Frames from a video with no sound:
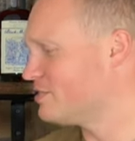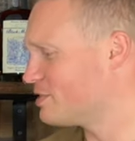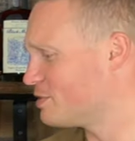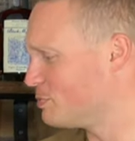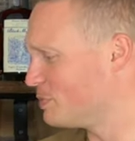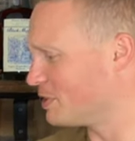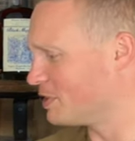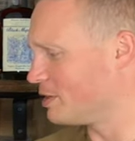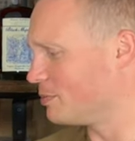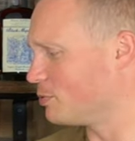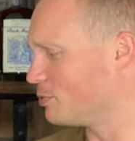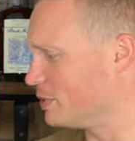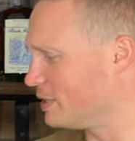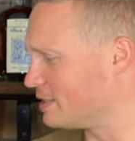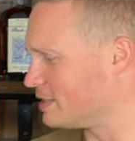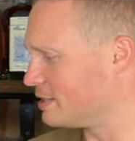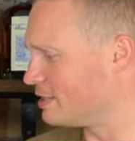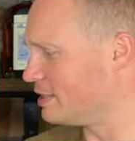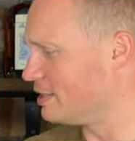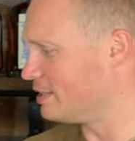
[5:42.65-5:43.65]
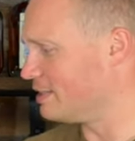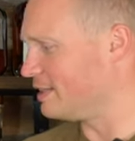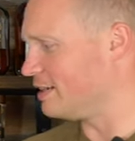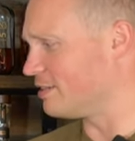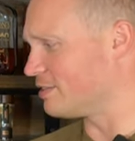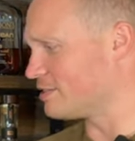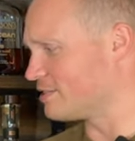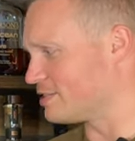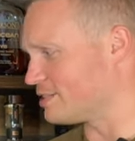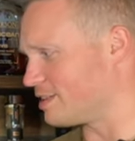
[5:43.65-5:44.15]
It's been a couple weeks
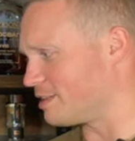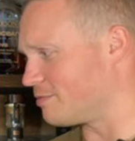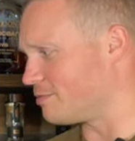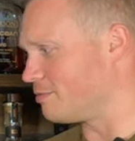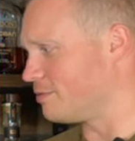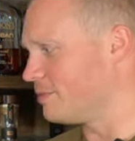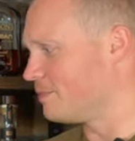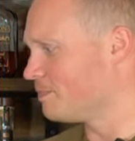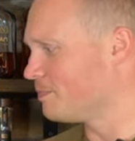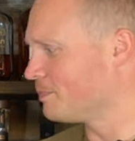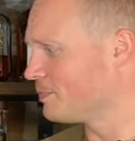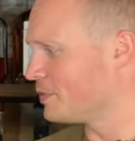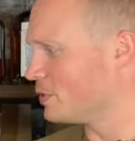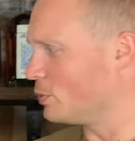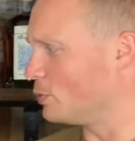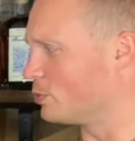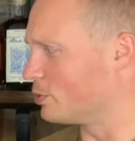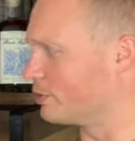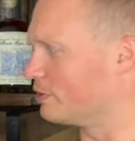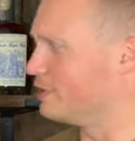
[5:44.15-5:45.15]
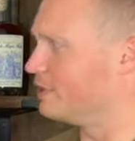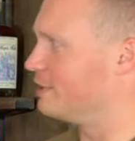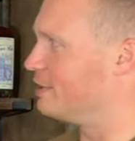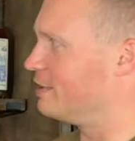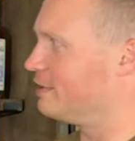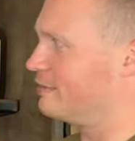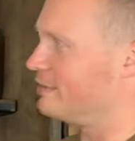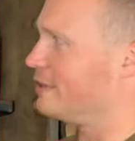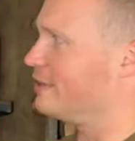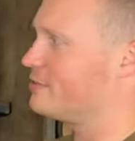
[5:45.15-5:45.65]
now since I've ordered it, and
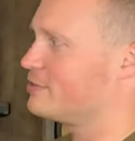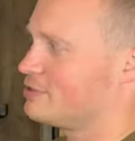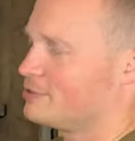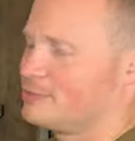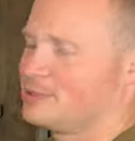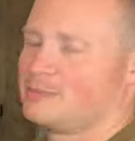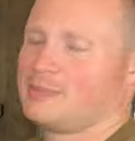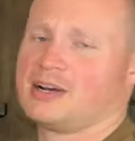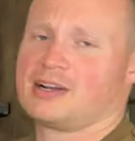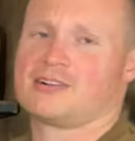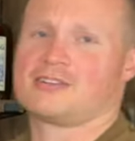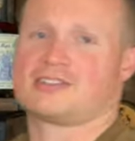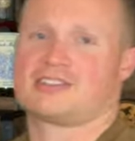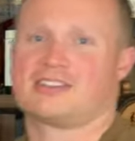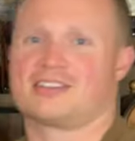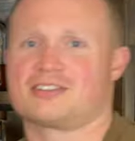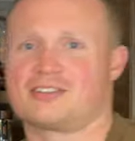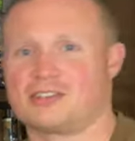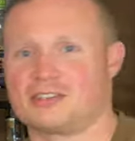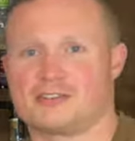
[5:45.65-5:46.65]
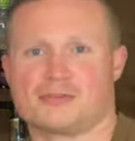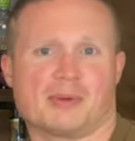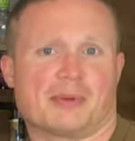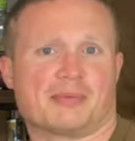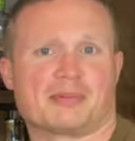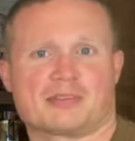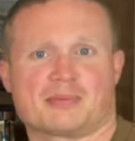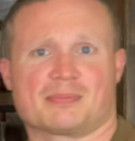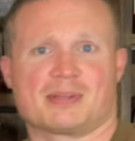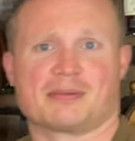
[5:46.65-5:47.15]
I have so many bottles that it's hard to
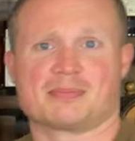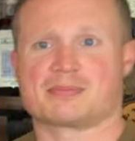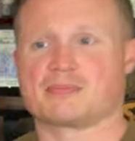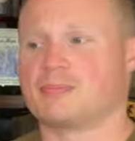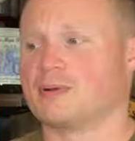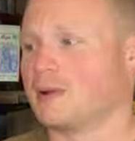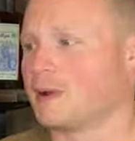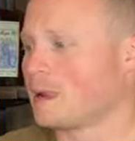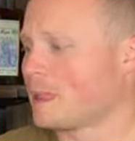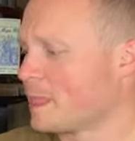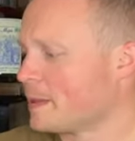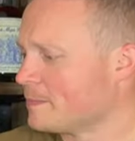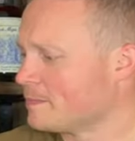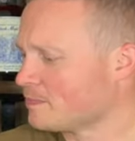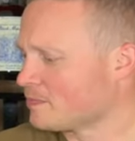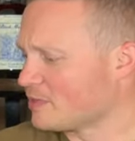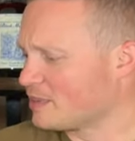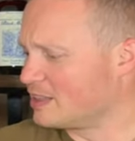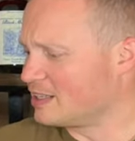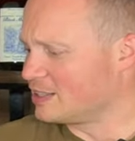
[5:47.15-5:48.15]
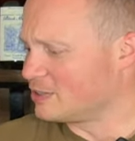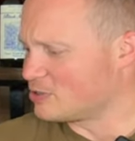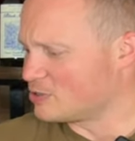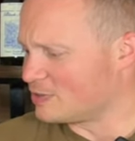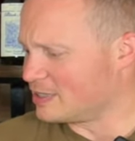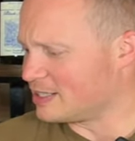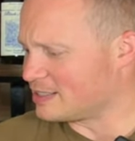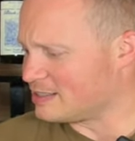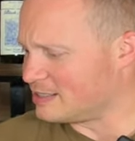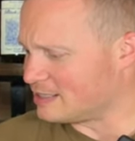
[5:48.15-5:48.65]
remember sometimes. But I think it was
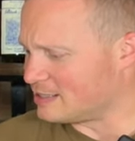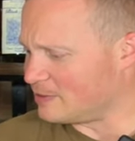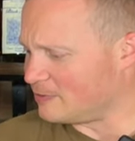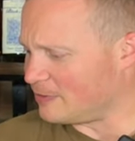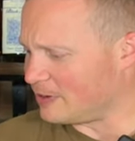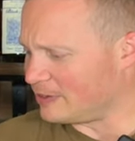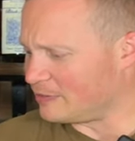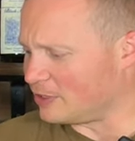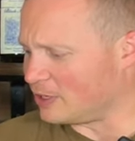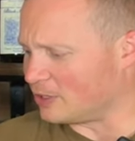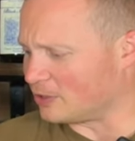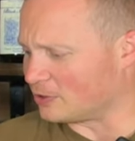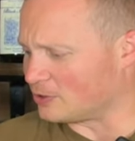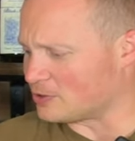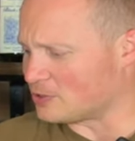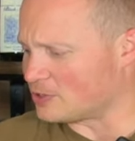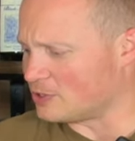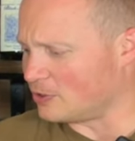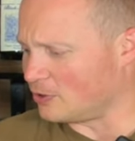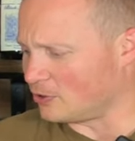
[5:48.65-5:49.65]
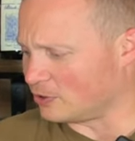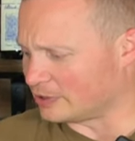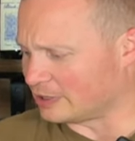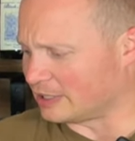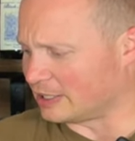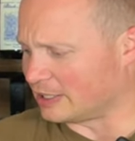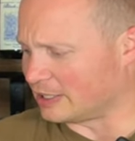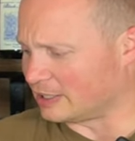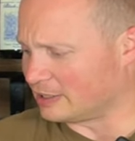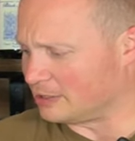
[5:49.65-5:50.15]
around $65
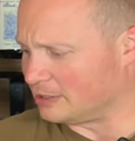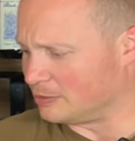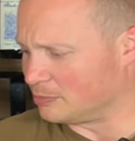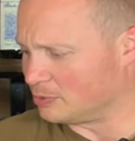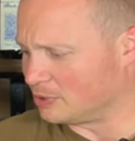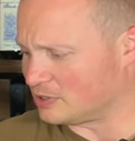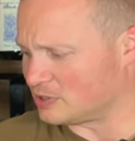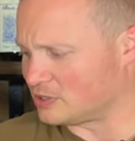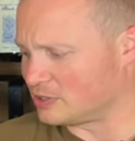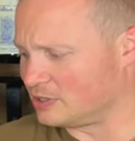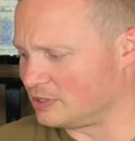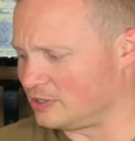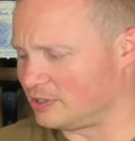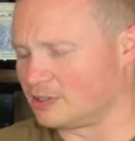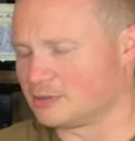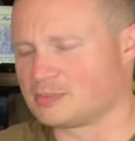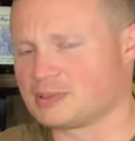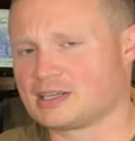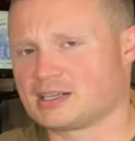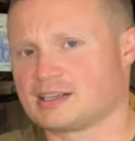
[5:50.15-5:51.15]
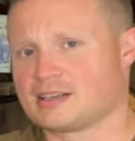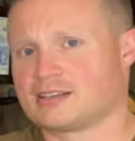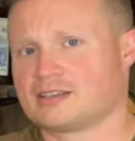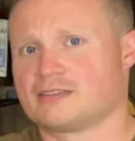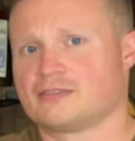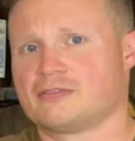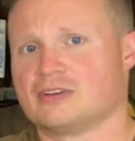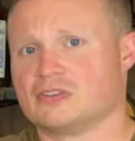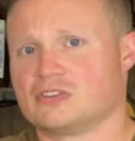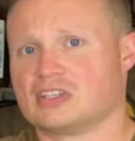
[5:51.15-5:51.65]
online, plus, you know, probably
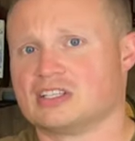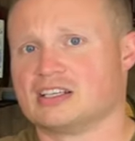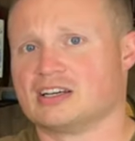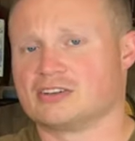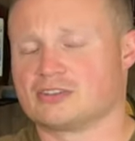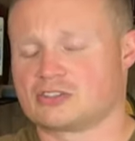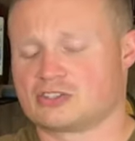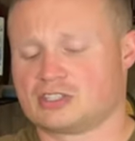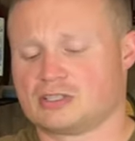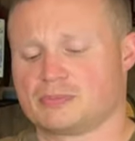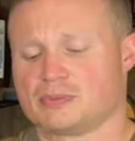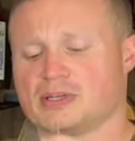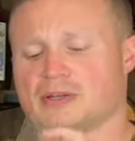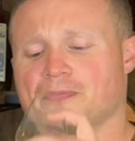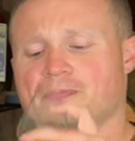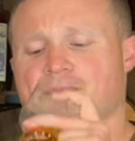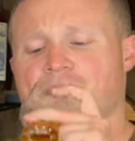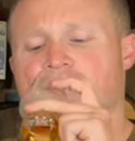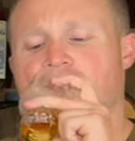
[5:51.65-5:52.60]
$15 shipping.